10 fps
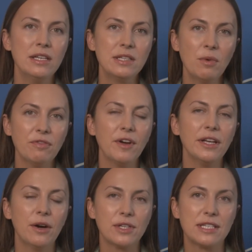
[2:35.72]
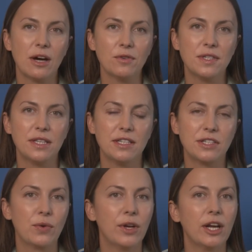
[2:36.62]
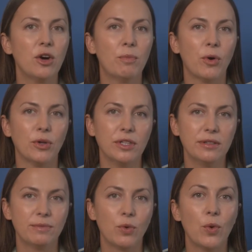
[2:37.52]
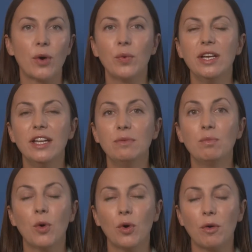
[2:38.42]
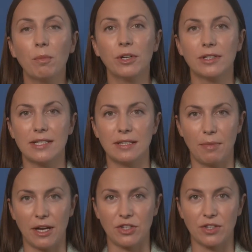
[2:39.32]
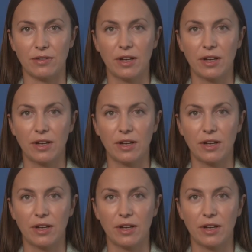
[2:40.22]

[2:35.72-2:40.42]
So we find ourselves at this critical point where we need more participation.